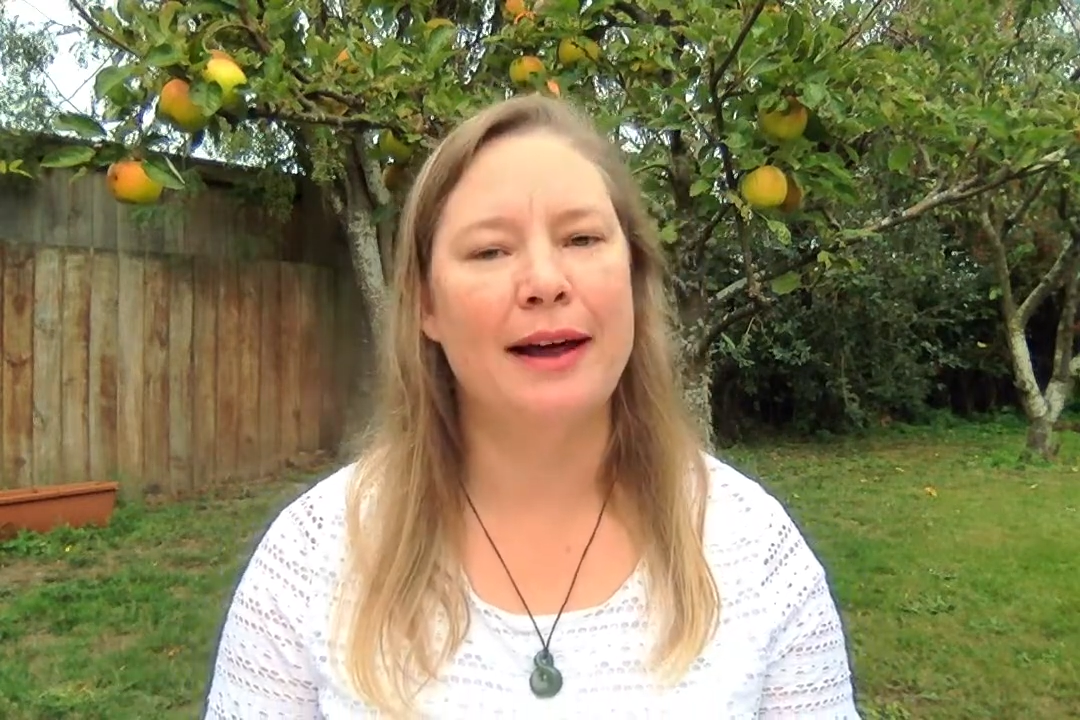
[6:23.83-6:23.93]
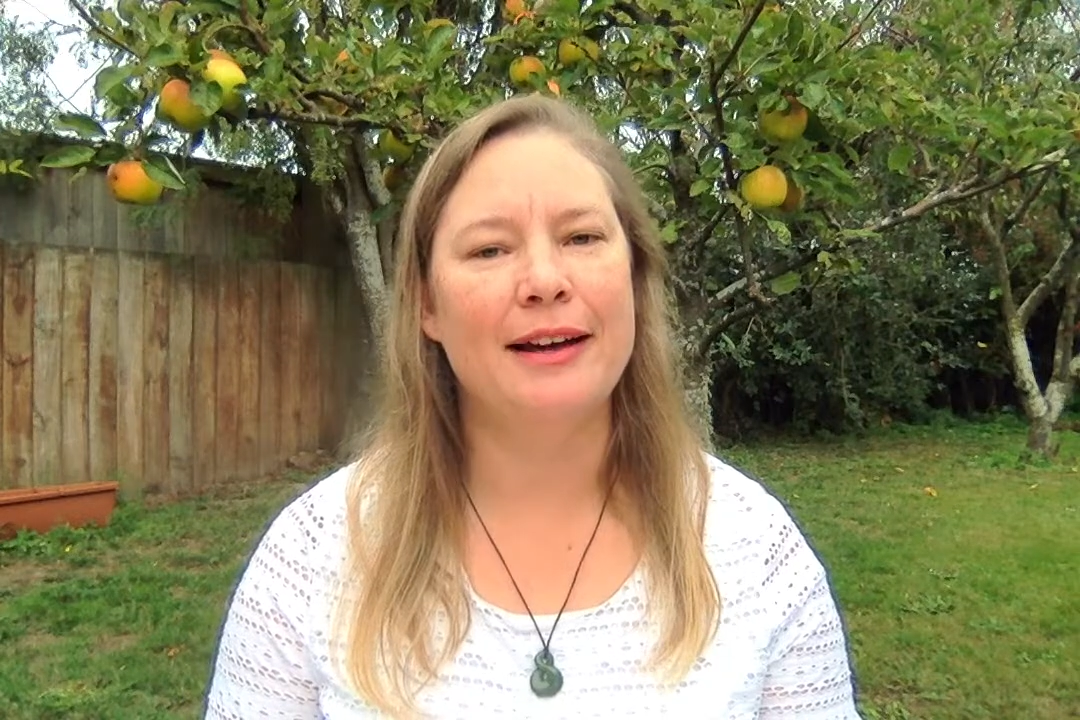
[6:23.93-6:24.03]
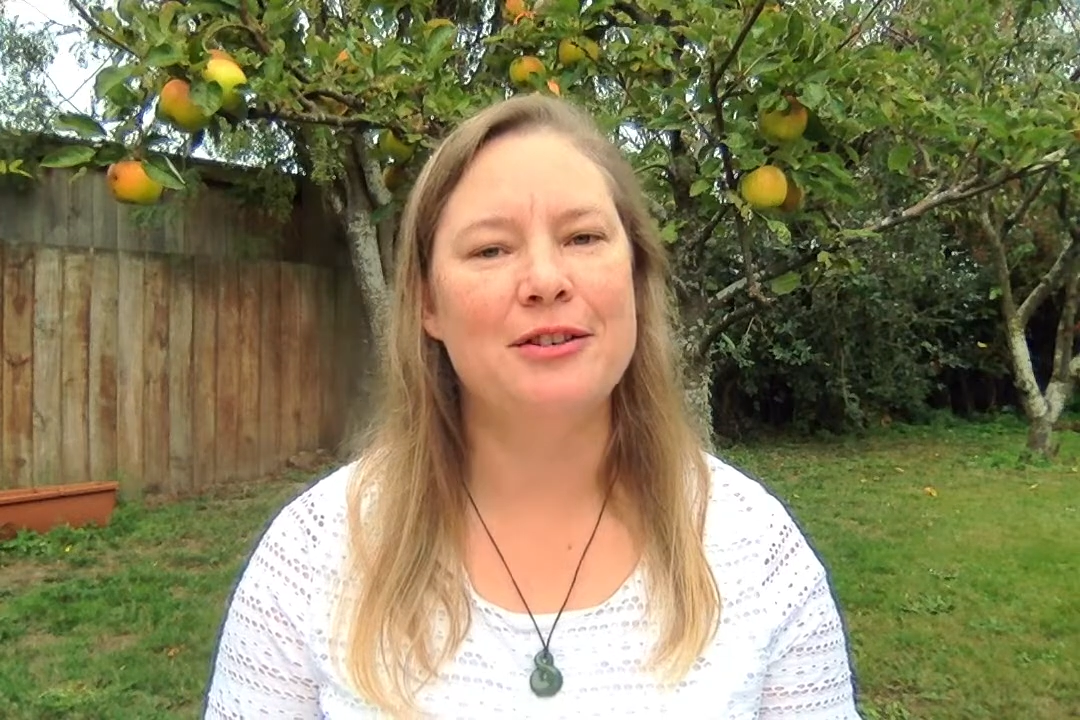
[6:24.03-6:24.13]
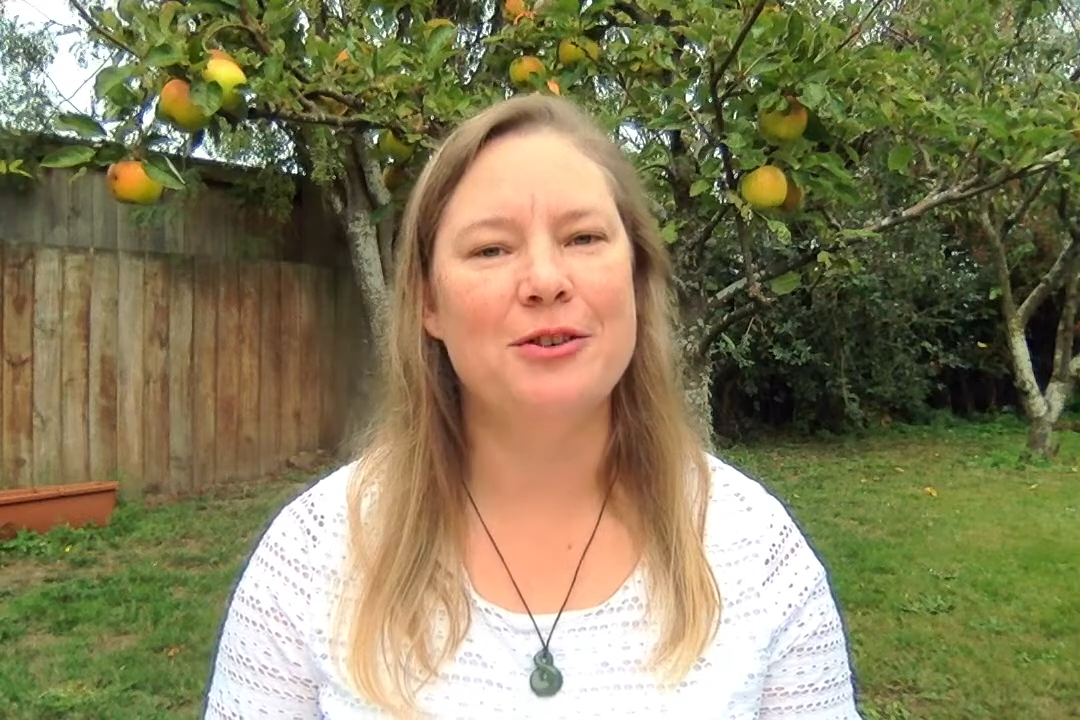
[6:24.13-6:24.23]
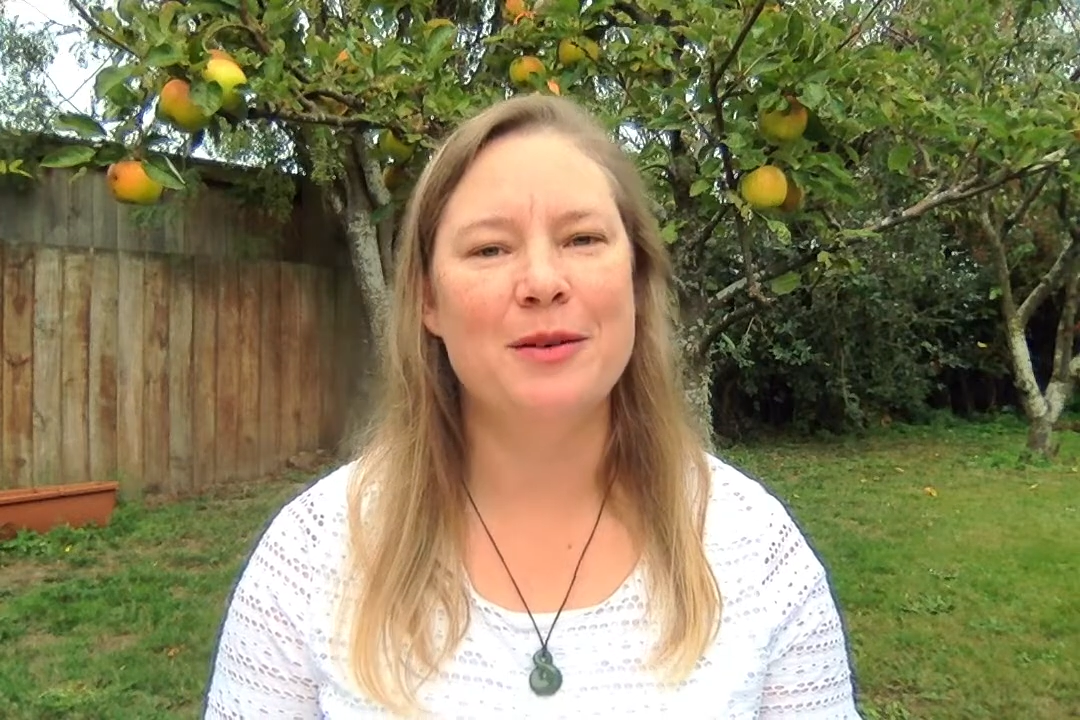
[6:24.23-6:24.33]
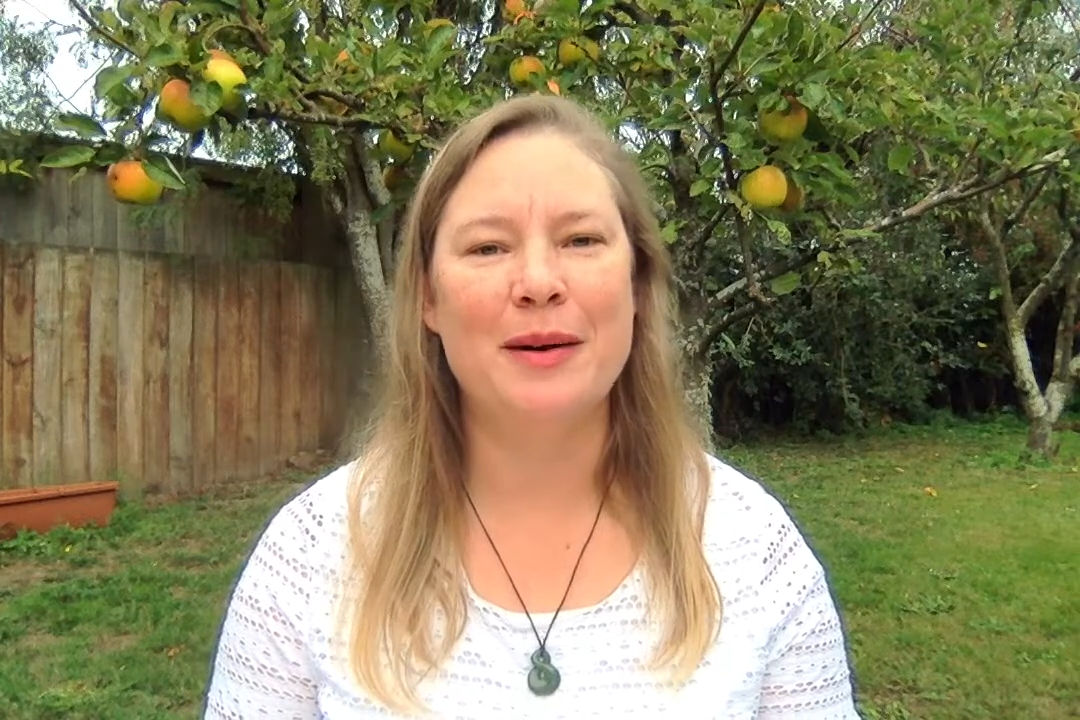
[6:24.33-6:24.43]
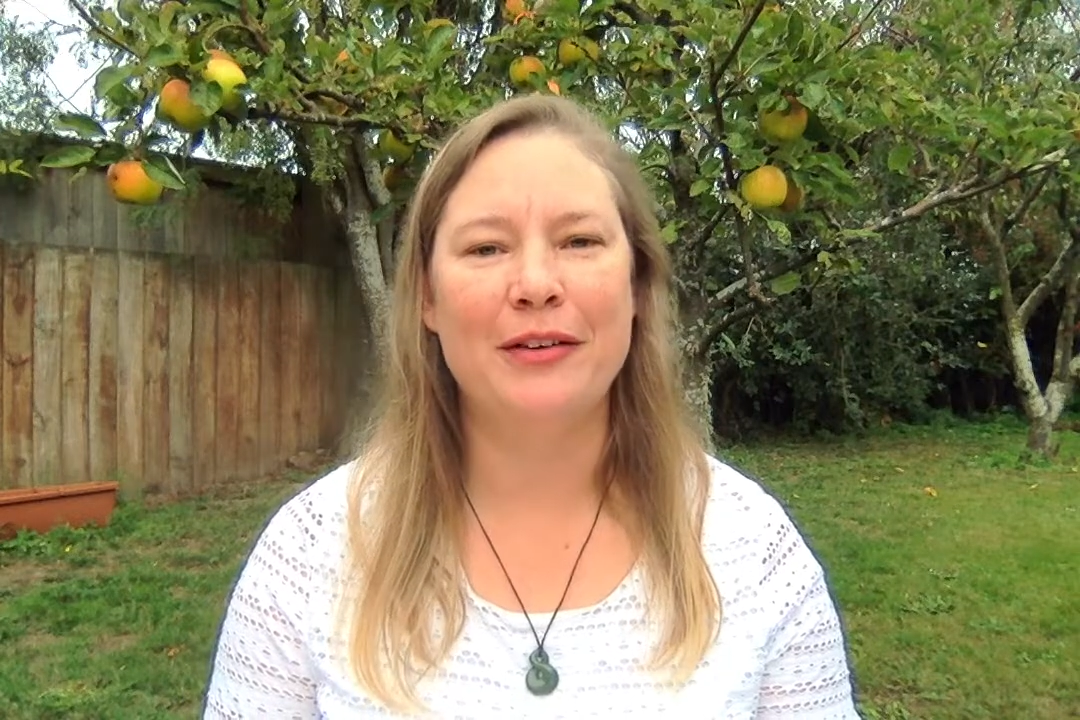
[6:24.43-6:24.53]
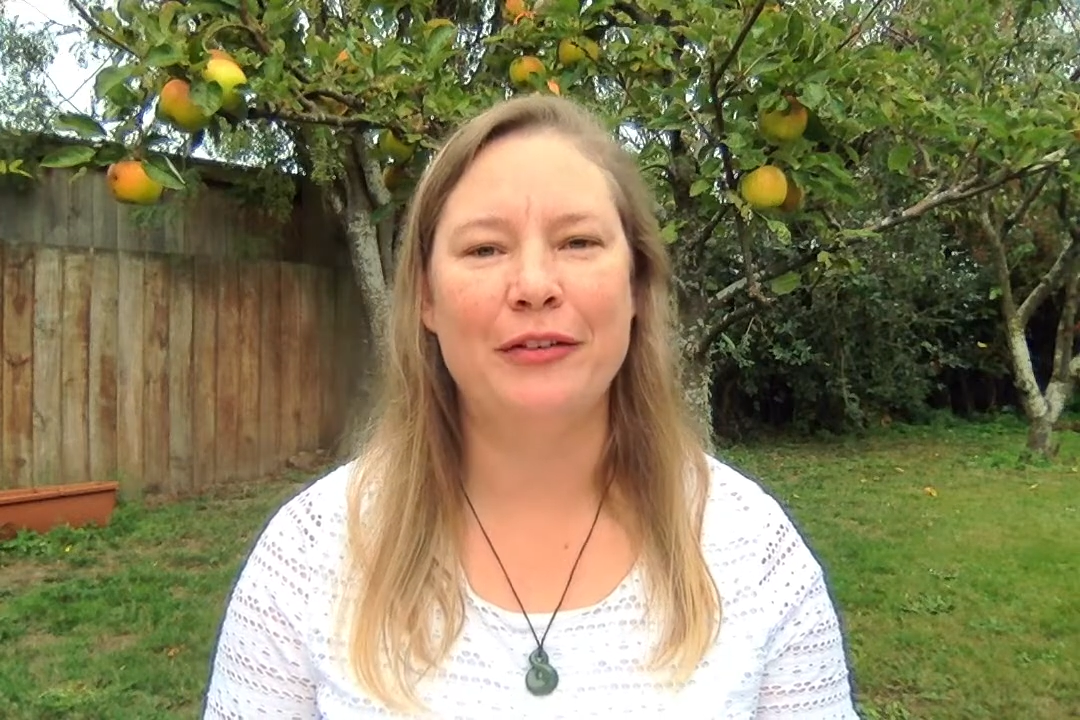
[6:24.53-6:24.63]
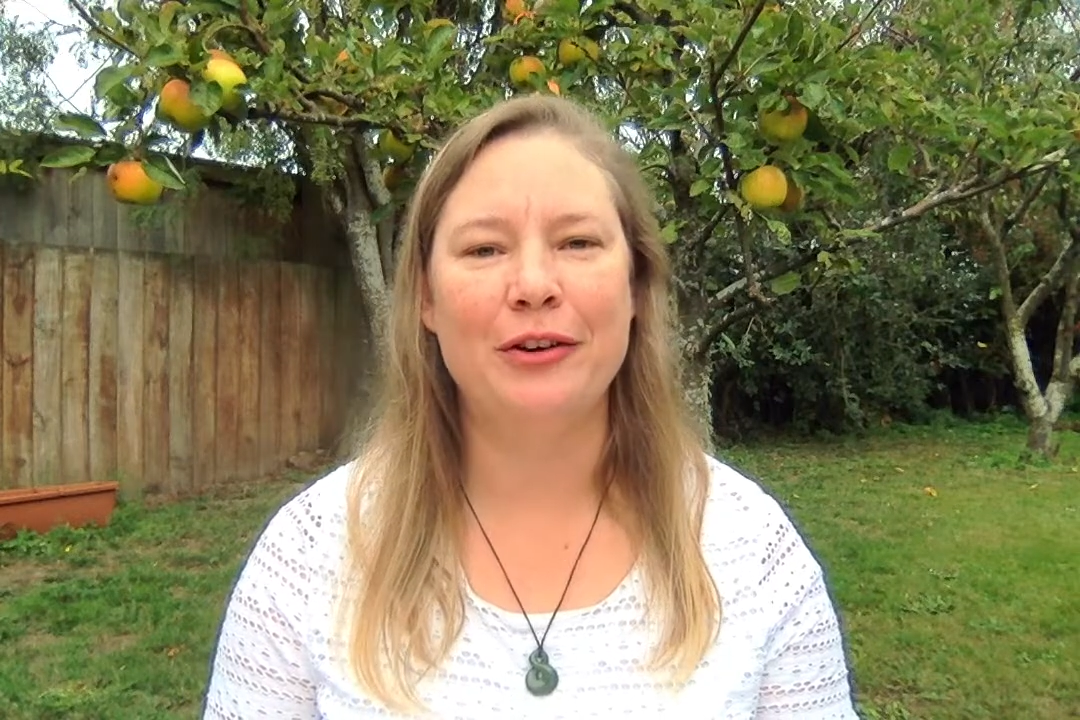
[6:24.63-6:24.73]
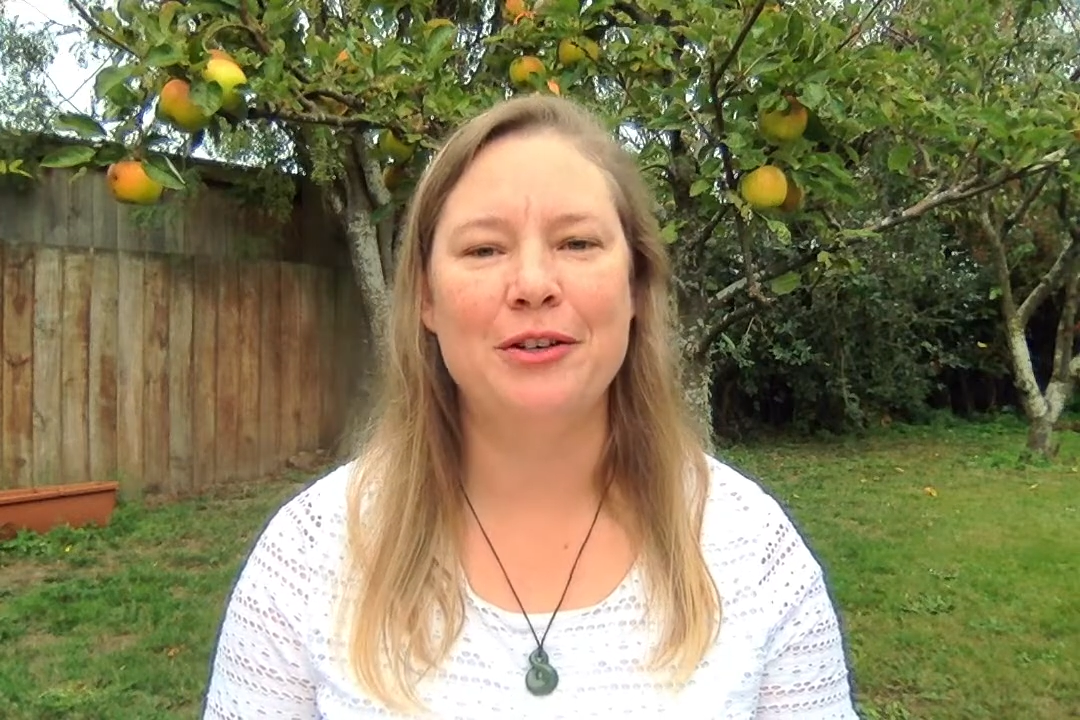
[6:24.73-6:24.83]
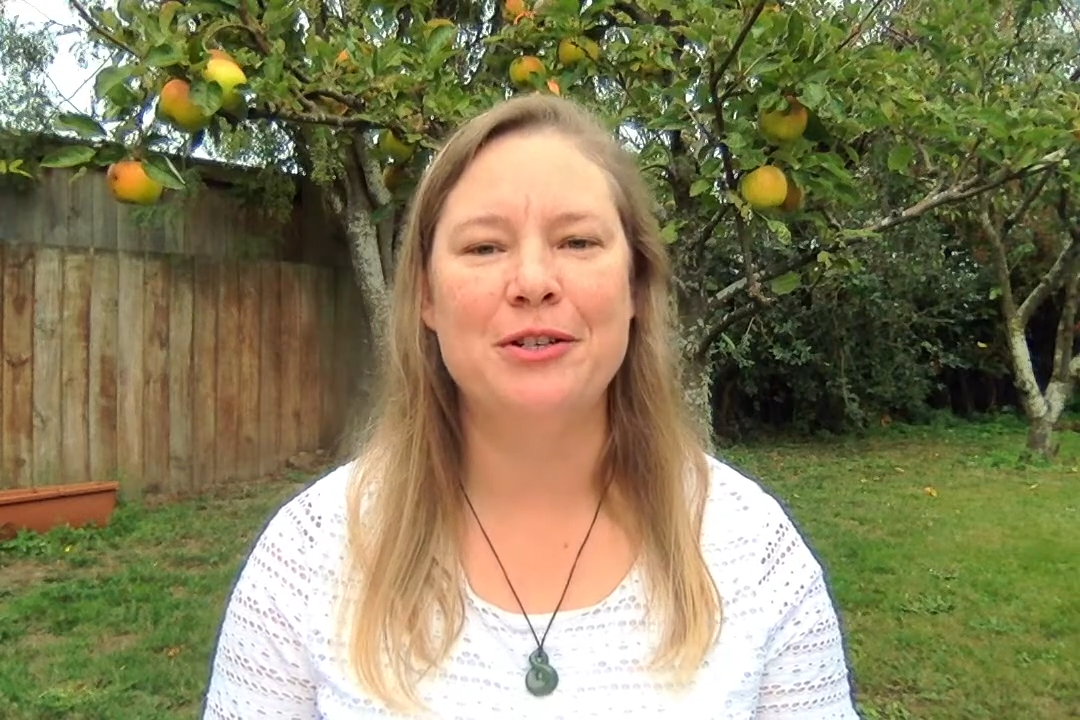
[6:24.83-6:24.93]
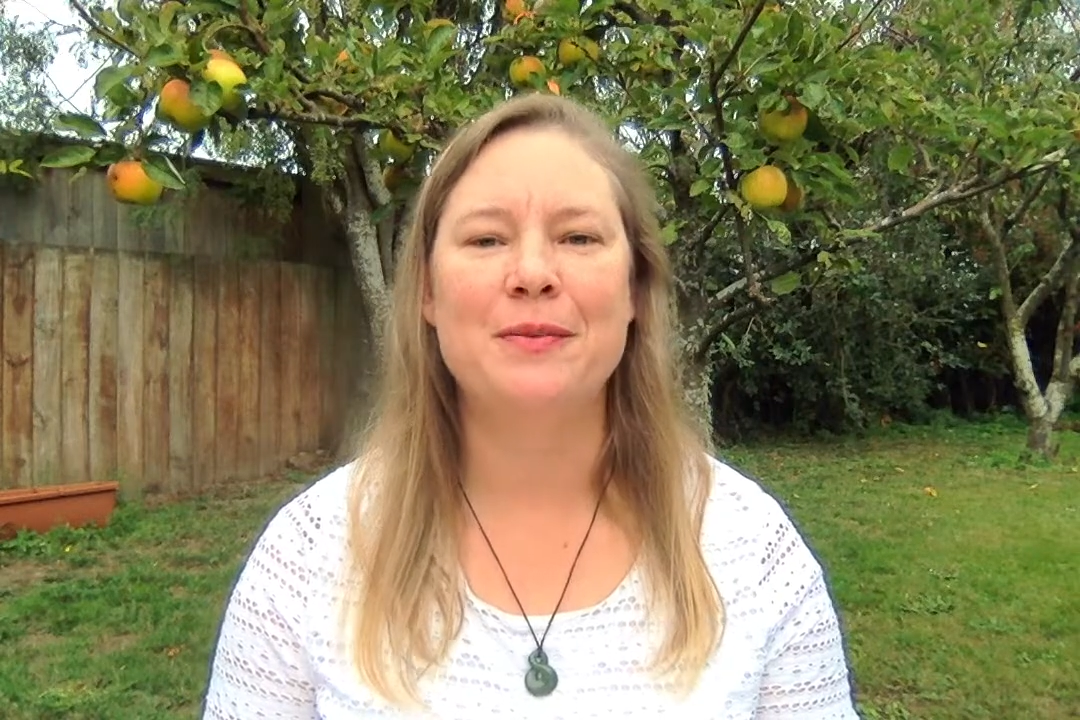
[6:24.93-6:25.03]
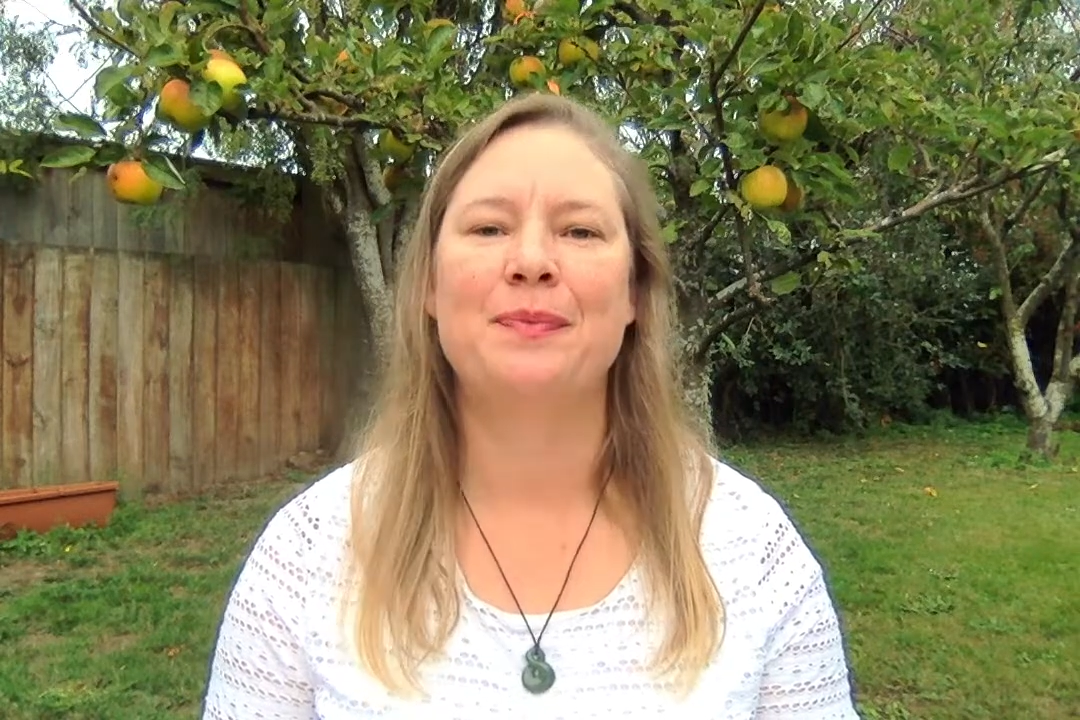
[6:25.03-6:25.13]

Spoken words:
I enjoy my fruit.